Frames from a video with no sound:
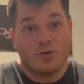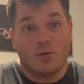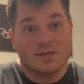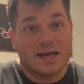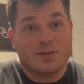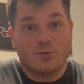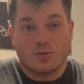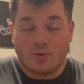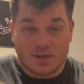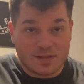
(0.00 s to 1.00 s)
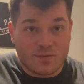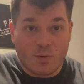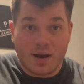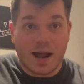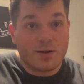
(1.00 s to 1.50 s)
know exactly what they're doing, because if
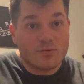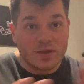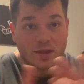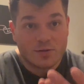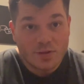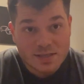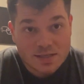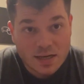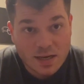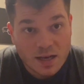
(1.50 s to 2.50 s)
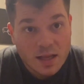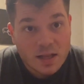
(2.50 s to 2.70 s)
you are, I don't think you're listening